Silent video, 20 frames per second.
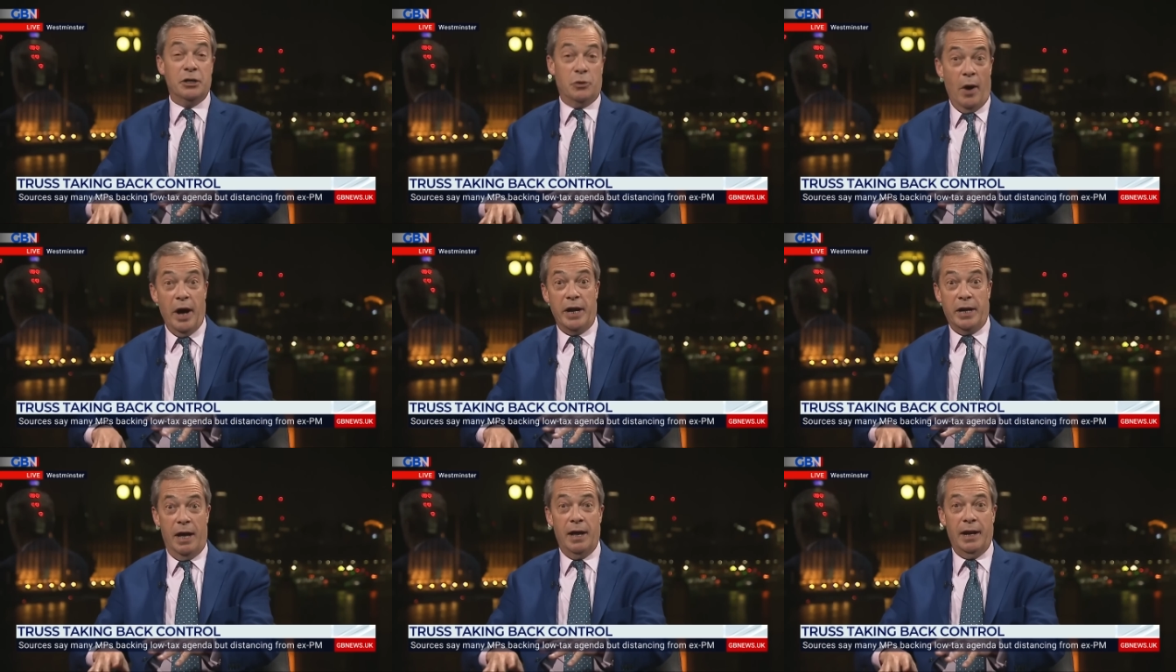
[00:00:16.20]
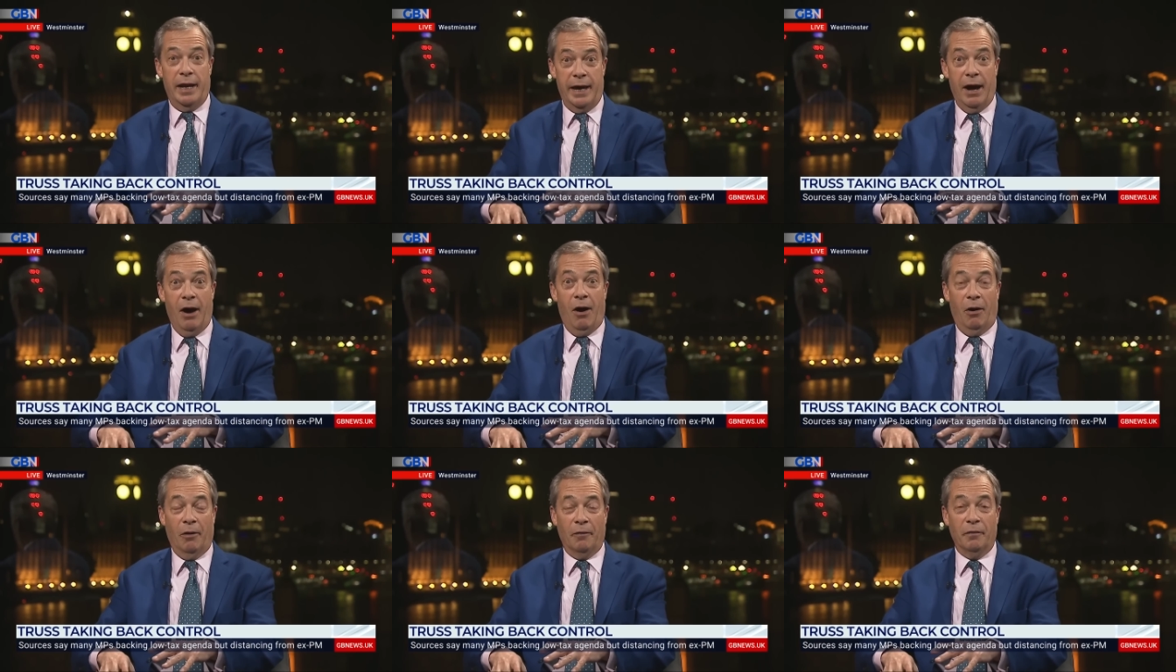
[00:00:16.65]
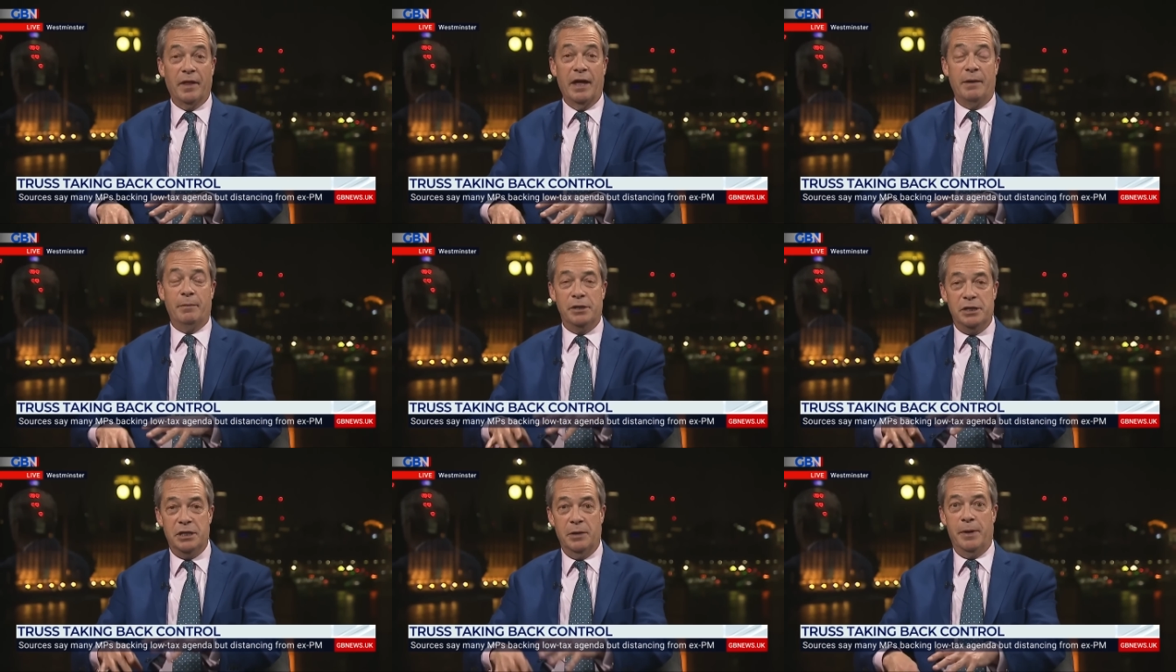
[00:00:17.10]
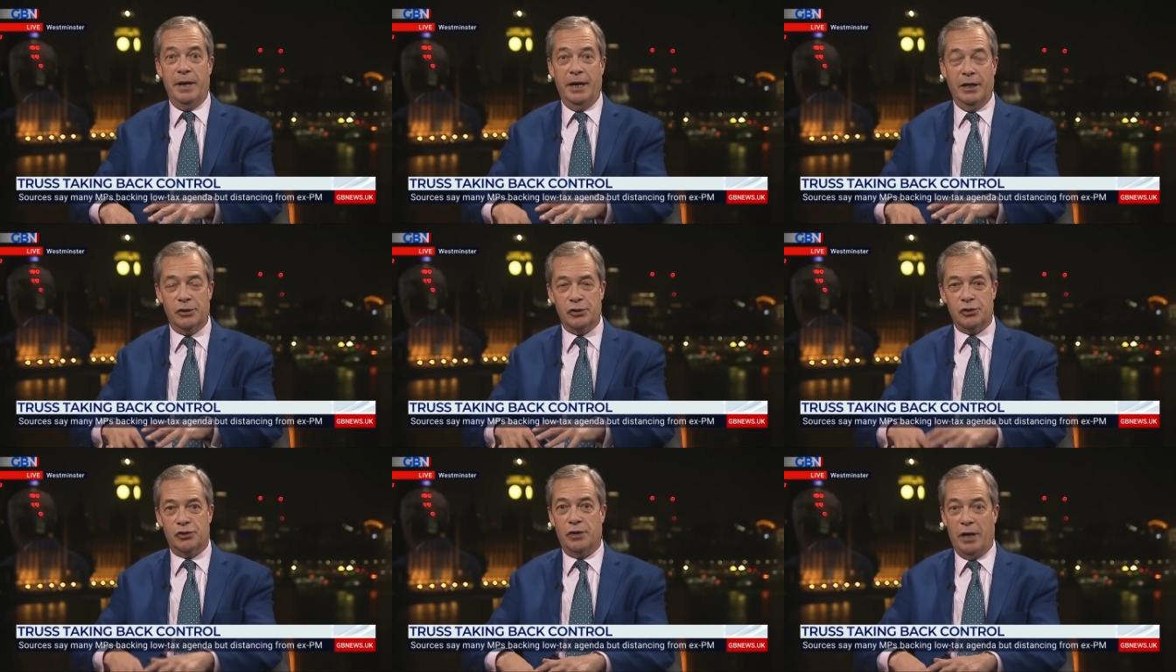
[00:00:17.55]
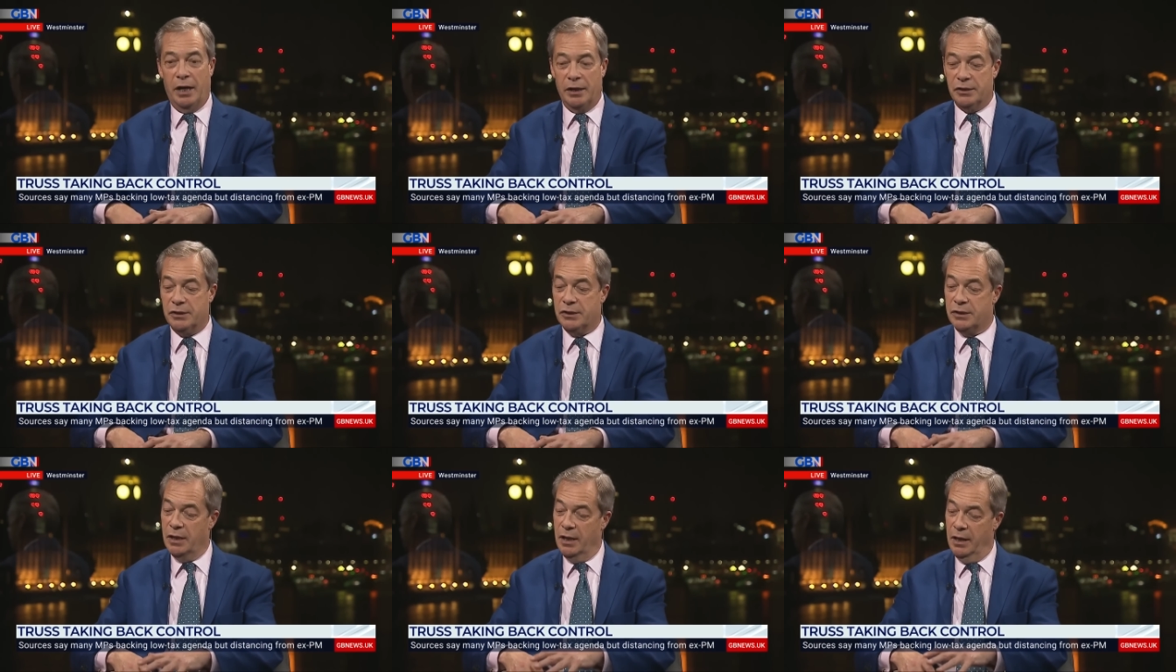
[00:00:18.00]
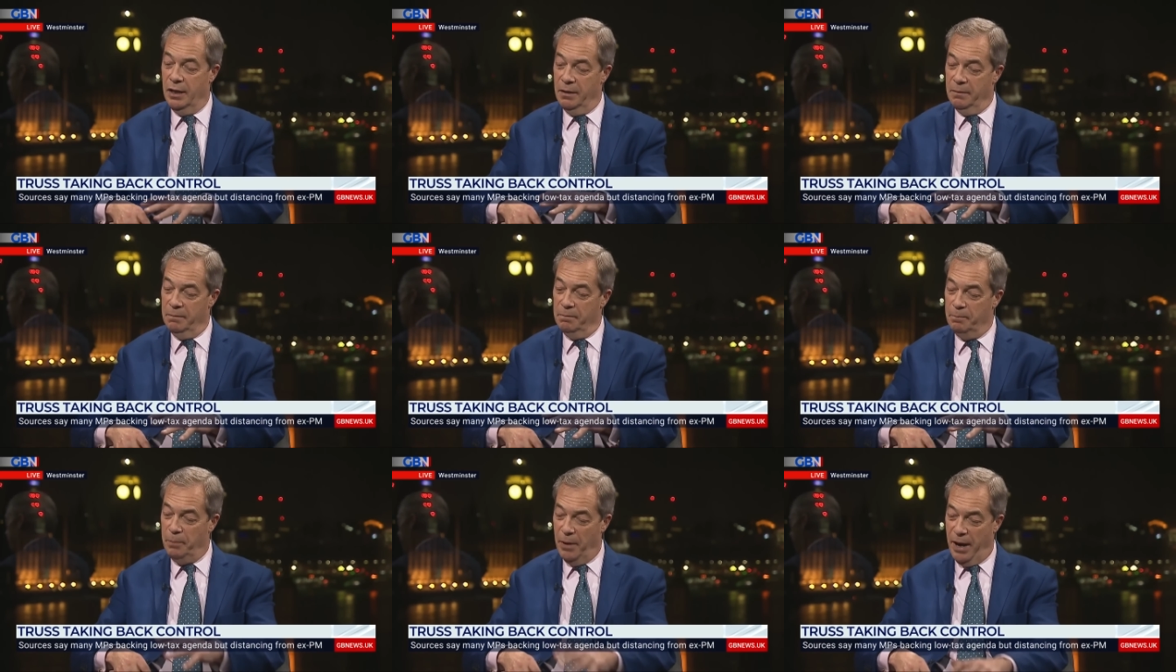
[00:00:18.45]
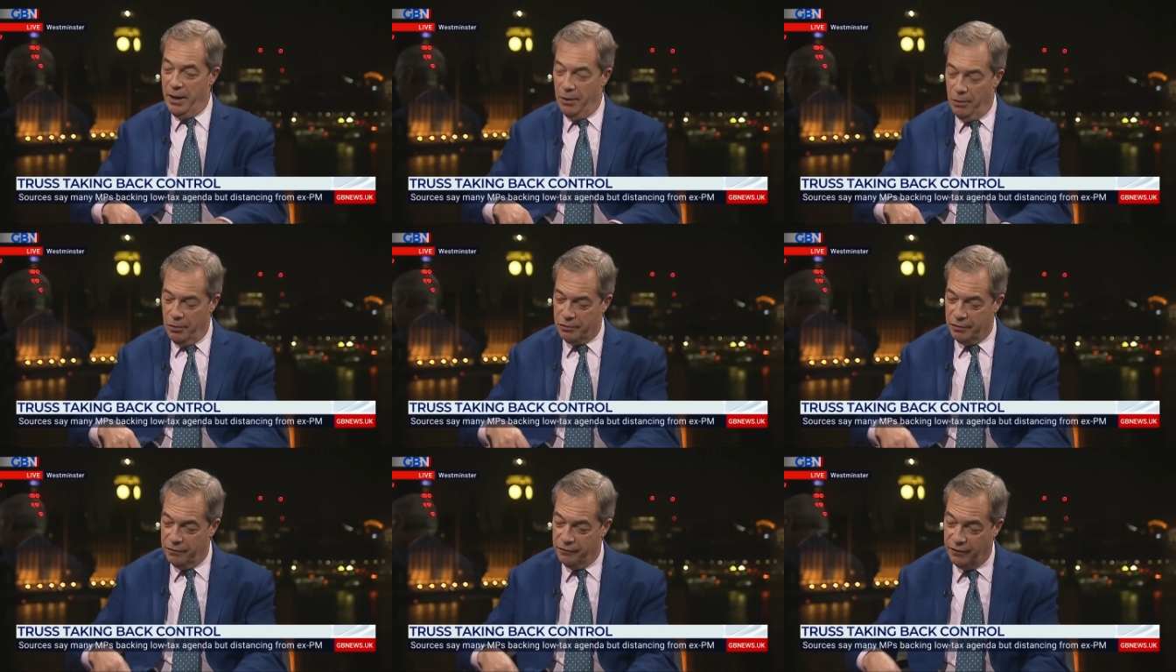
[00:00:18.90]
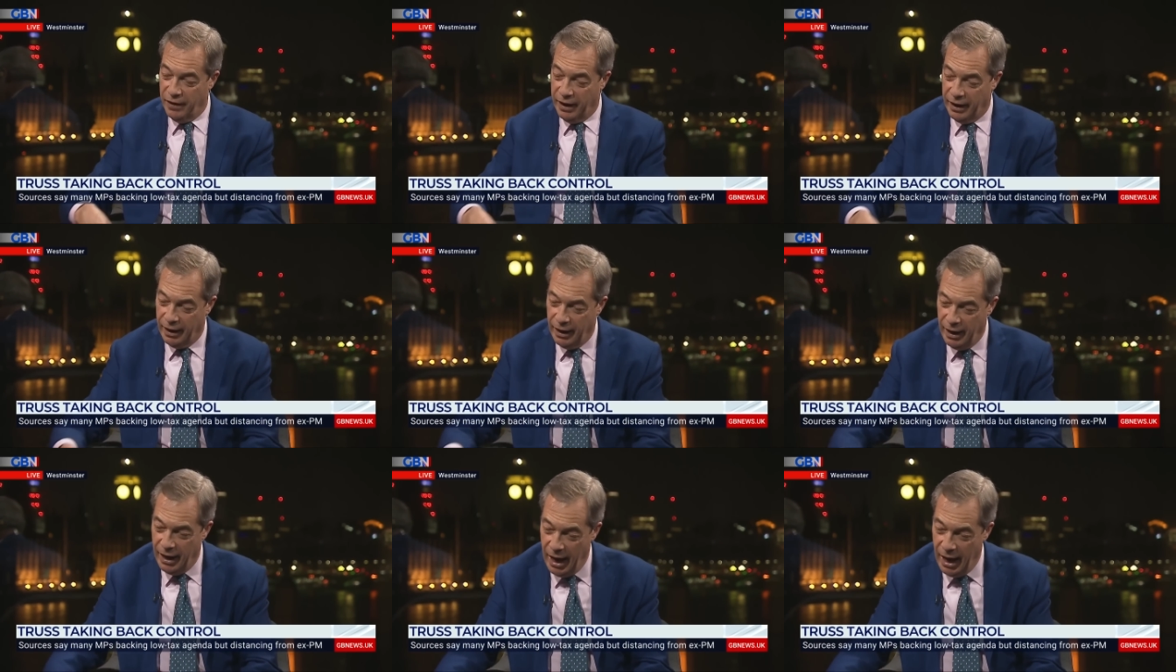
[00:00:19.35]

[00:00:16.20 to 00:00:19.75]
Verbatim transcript: quite early on they were doing a Truss biography.